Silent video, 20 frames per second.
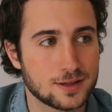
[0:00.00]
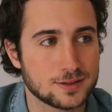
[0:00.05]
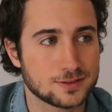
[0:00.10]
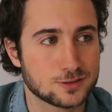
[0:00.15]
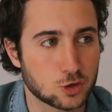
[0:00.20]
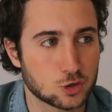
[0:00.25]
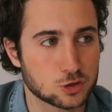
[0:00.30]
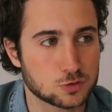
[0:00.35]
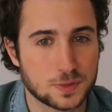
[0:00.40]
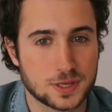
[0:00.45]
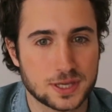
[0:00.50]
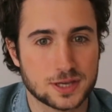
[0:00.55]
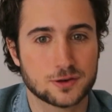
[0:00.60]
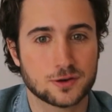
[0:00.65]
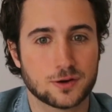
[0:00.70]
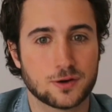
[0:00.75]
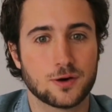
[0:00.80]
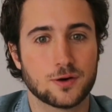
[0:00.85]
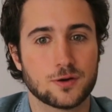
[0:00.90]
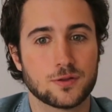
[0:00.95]
taught me
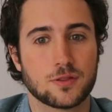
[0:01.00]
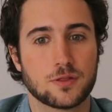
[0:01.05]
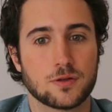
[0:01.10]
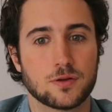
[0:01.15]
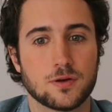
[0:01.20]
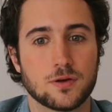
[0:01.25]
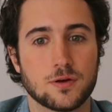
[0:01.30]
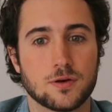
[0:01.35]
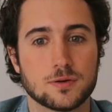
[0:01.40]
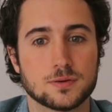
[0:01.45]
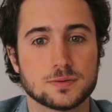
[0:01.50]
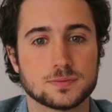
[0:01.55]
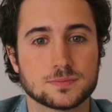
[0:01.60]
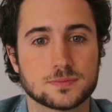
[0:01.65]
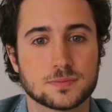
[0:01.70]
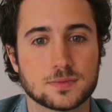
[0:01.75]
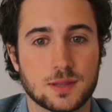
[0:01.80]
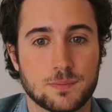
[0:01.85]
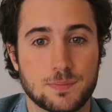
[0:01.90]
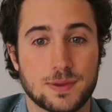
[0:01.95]
on the
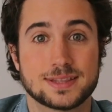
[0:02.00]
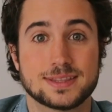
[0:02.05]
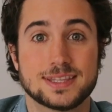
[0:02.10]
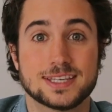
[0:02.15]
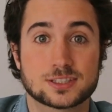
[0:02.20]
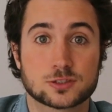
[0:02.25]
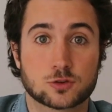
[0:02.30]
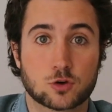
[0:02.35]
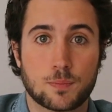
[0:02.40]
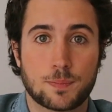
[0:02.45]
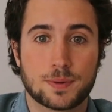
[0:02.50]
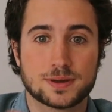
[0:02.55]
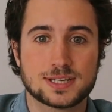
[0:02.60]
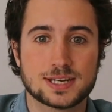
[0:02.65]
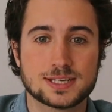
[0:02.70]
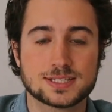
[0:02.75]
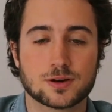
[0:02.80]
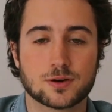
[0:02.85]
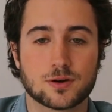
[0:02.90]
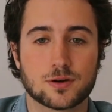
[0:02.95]
big
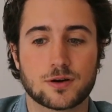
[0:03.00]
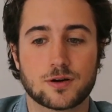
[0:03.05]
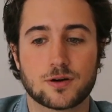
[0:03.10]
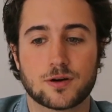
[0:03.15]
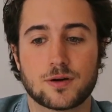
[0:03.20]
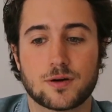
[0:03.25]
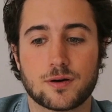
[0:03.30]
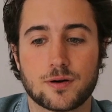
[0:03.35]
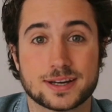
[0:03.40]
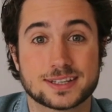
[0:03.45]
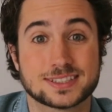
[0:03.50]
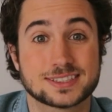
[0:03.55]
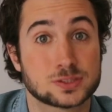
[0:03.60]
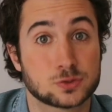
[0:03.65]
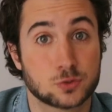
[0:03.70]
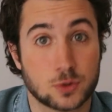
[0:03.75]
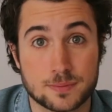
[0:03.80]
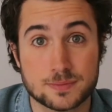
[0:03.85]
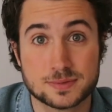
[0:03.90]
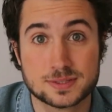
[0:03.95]
discrepancies or
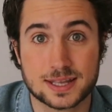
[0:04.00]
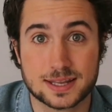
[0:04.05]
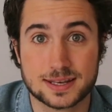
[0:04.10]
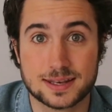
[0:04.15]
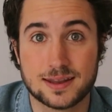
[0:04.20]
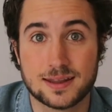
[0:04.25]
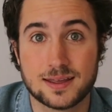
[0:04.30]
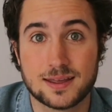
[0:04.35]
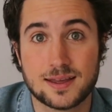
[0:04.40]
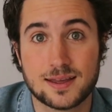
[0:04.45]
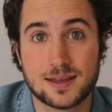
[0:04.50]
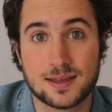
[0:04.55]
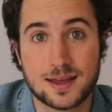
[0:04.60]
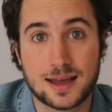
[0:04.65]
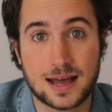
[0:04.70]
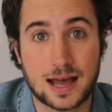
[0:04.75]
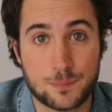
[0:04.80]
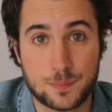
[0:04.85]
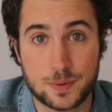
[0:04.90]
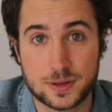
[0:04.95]
extremes that
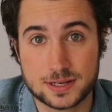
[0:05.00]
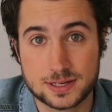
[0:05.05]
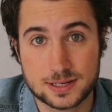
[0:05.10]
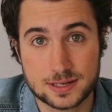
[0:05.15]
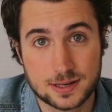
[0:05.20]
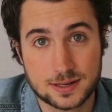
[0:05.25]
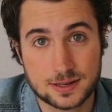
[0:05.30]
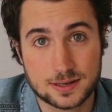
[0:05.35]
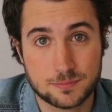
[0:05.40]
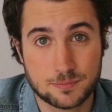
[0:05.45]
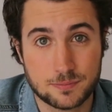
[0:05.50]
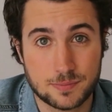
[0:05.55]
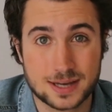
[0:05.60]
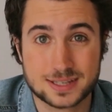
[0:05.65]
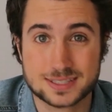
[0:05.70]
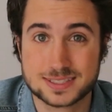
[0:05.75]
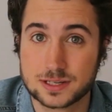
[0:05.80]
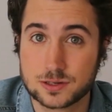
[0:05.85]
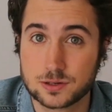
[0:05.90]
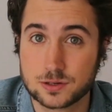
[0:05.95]
happen in
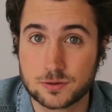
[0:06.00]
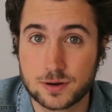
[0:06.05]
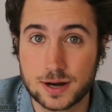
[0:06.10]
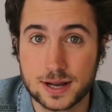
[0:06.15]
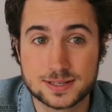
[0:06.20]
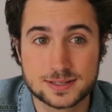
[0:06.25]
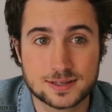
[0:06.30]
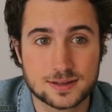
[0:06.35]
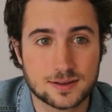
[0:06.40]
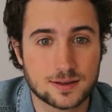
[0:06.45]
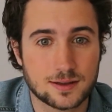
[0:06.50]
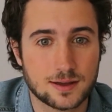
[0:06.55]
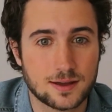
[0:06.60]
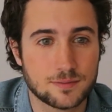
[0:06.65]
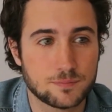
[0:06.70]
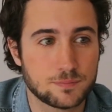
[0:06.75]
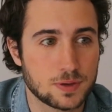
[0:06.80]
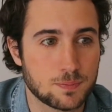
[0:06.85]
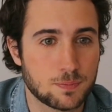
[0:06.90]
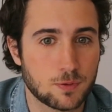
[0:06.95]
Mexico, right?
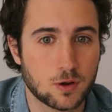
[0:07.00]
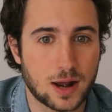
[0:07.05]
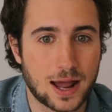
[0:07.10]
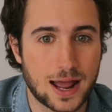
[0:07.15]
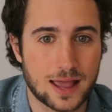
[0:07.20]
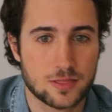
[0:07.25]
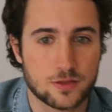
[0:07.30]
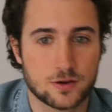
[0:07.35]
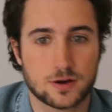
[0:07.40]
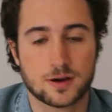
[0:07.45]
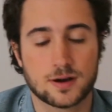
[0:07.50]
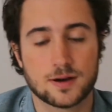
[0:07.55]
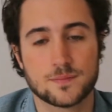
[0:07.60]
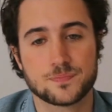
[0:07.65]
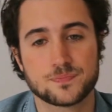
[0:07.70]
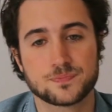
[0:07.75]
People are